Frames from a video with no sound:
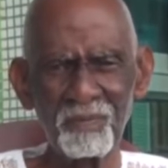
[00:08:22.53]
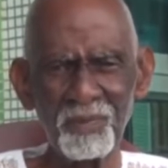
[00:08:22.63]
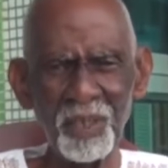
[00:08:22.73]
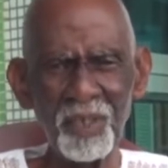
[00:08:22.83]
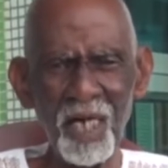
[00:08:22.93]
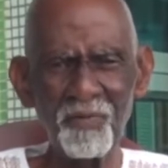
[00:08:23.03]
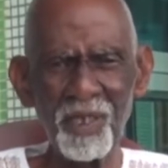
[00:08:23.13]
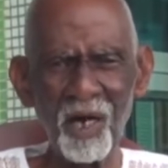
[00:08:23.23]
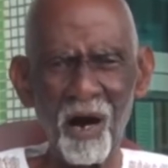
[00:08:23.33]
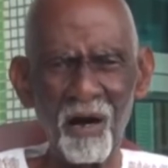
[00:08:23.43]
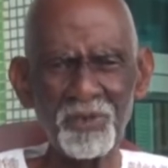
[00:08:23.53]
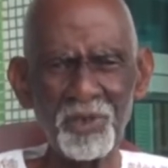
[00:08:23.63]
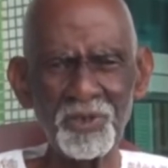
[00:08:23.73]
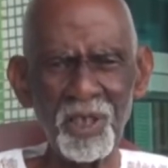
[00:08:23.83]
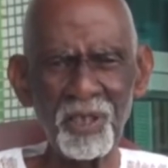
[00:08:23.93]
They didn't have any hogs or
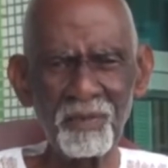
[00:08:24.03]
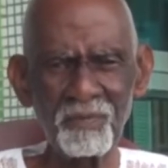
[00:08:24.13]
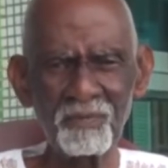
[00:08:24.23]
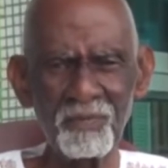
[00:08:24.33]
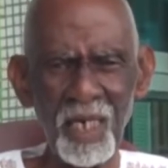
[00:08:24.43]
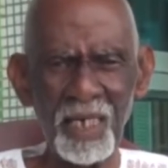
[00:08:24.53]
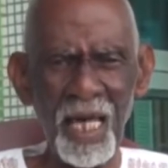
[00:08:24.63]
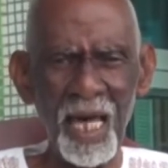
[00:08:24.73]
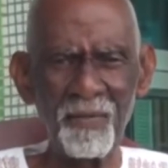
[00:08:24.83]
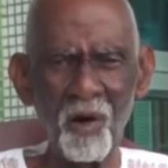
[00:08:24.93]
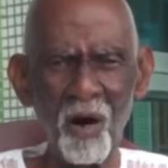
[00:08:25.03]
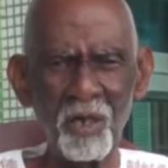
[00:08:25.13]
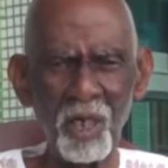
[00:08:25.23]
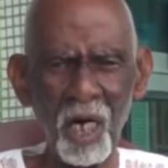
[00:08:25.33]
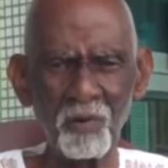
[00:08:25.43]
chicken, lamb or
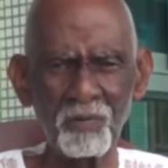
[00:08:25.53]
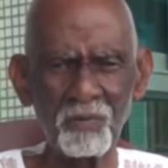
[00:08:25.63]
goat.